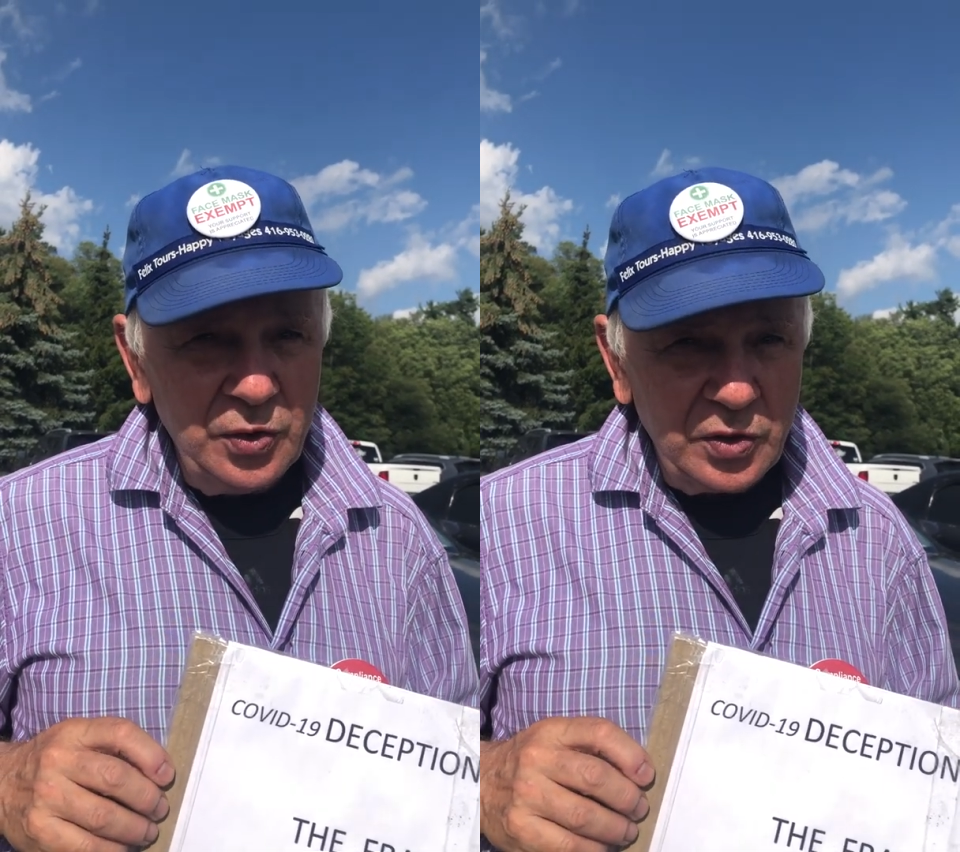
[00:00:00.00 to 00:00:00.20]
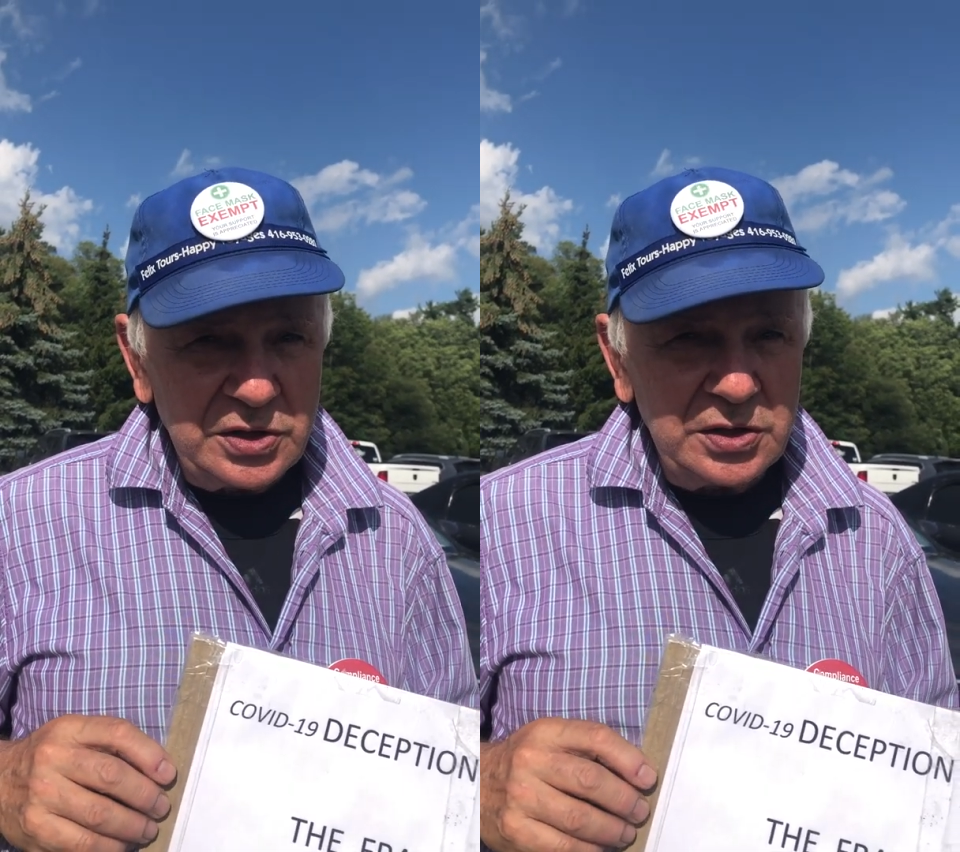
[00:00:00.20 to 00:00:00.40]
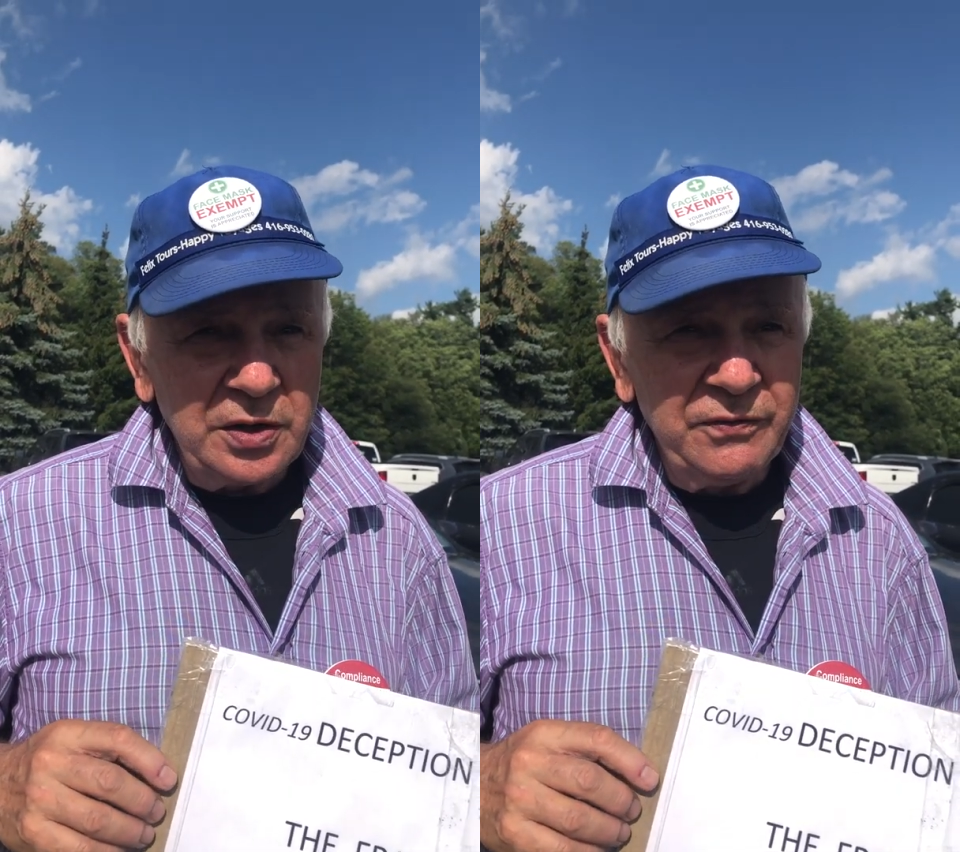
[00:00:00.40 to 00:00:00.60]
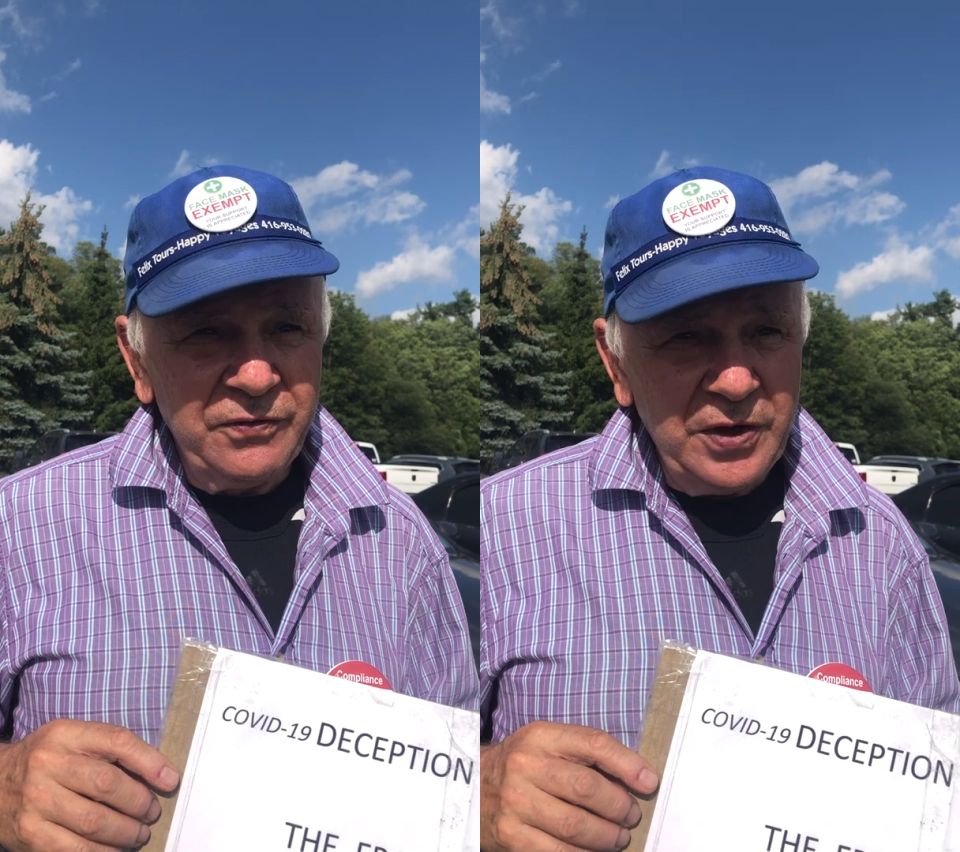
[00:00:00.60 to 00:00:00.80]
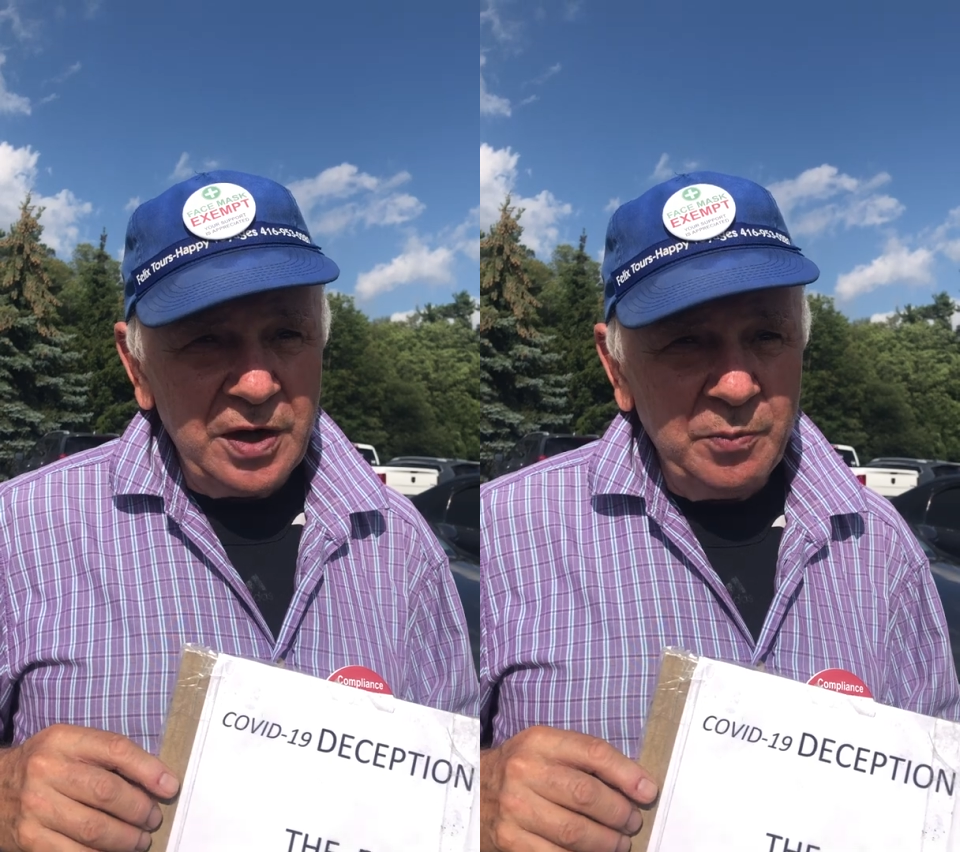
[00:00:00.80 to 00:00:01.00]
looks
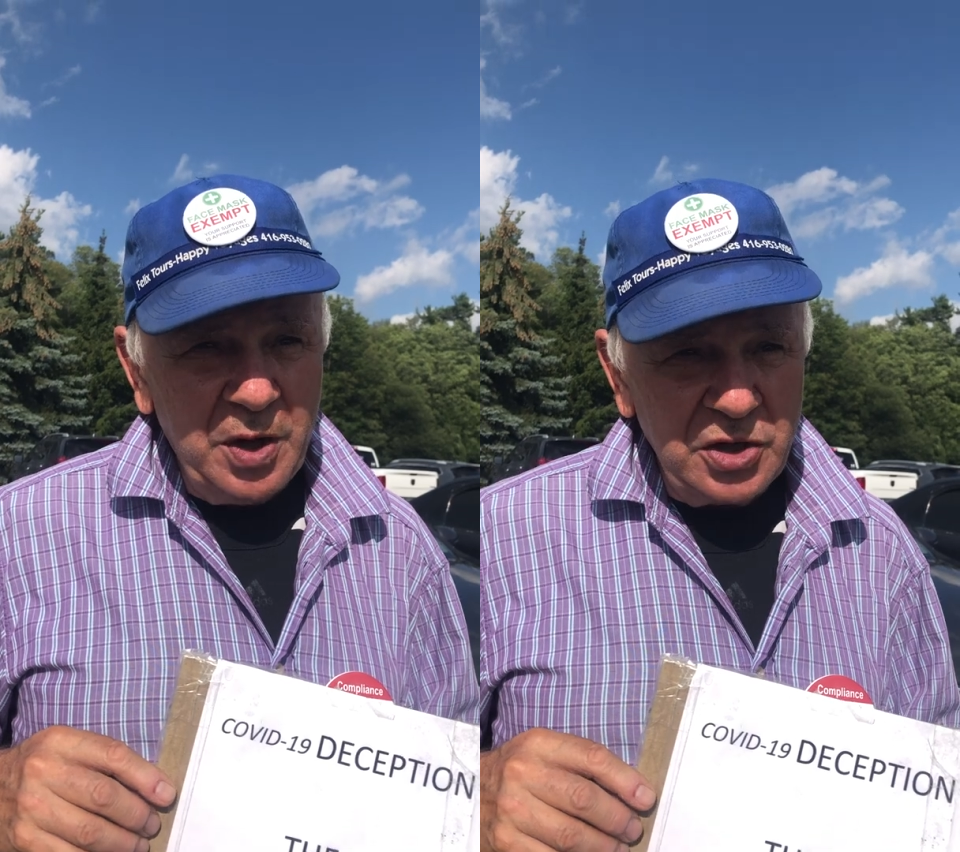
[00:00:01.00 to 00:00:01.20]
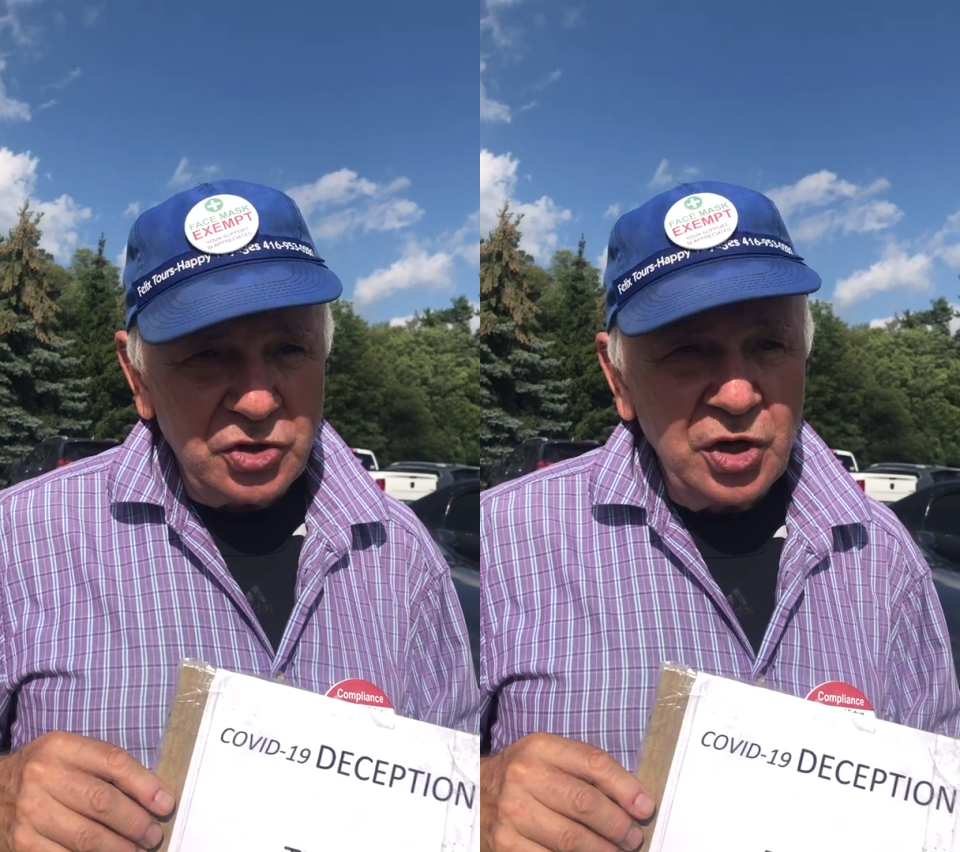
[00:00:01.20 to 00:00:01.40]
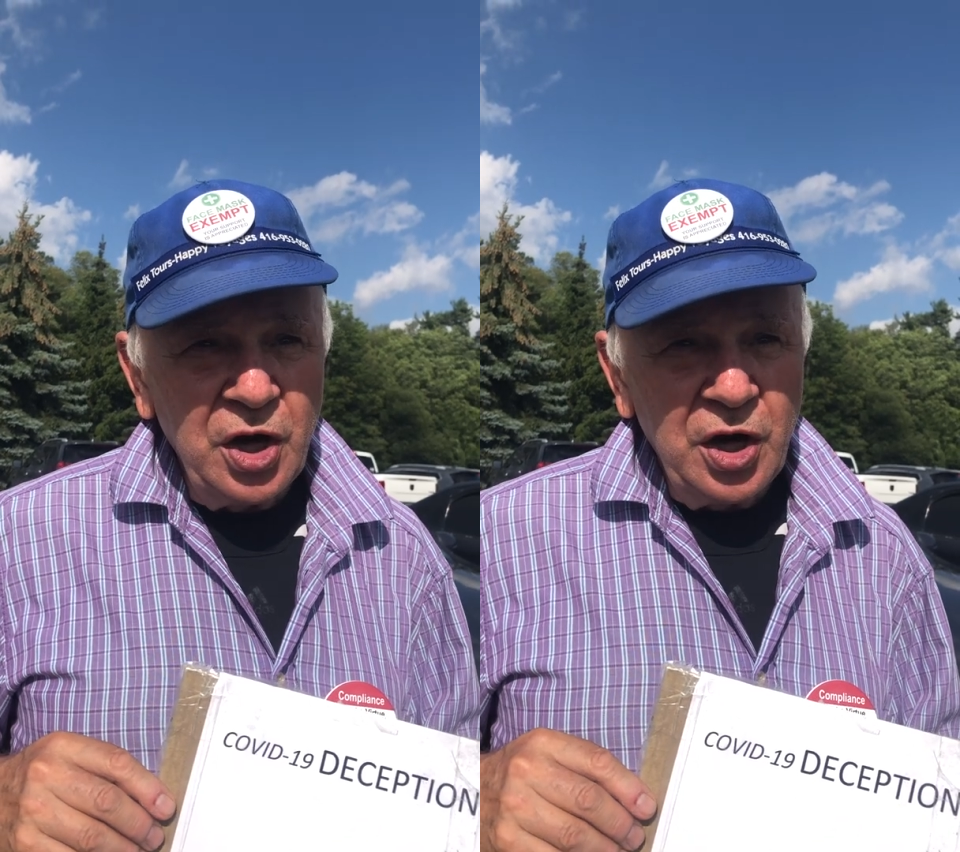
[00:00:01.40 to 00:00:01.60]
very much